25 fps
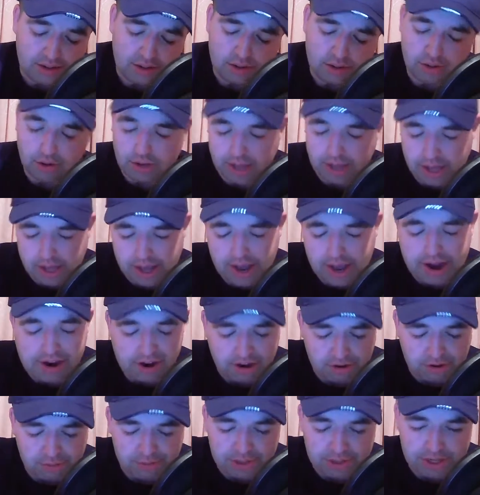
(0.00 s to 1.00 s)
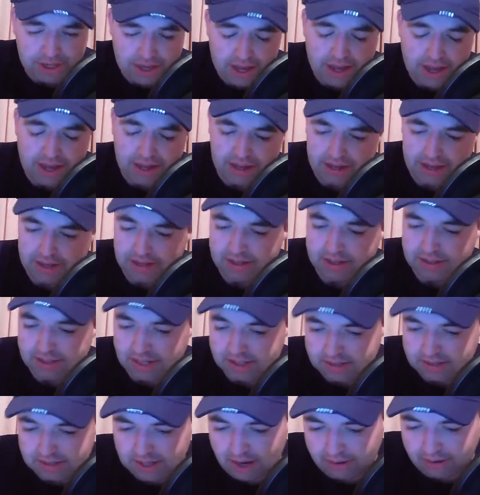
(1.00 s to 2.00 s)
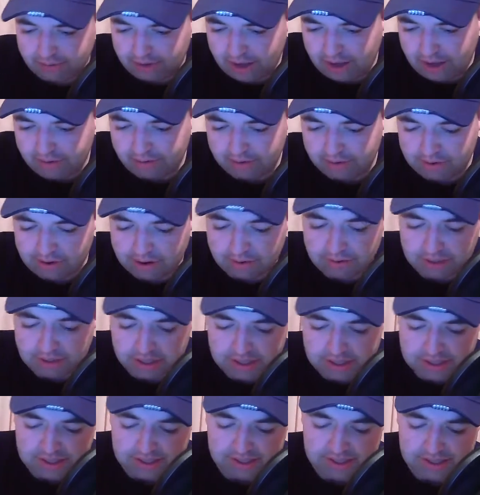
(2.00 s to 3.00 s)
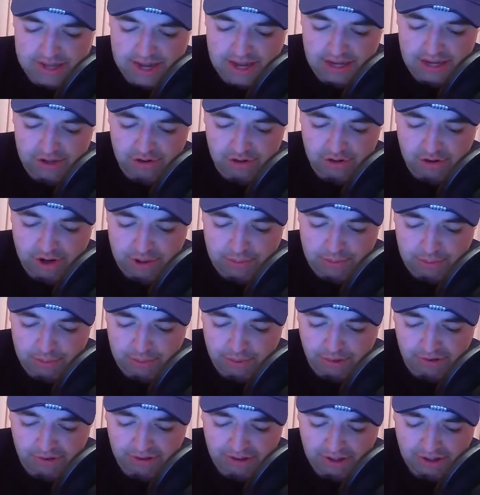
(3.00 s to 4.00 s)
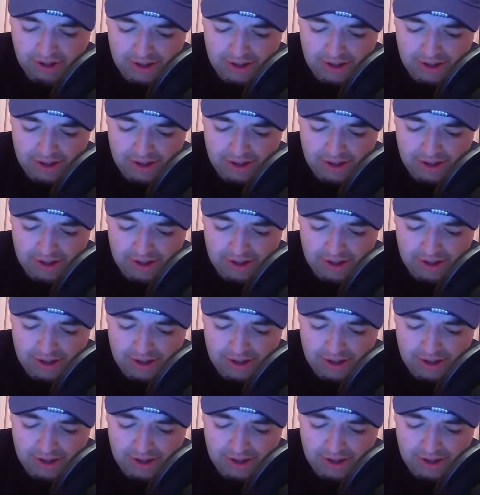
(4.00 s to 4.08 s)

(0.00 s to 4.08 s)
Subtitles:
okay, arguably, yeah, in soft to heavy ground is a staying trip, but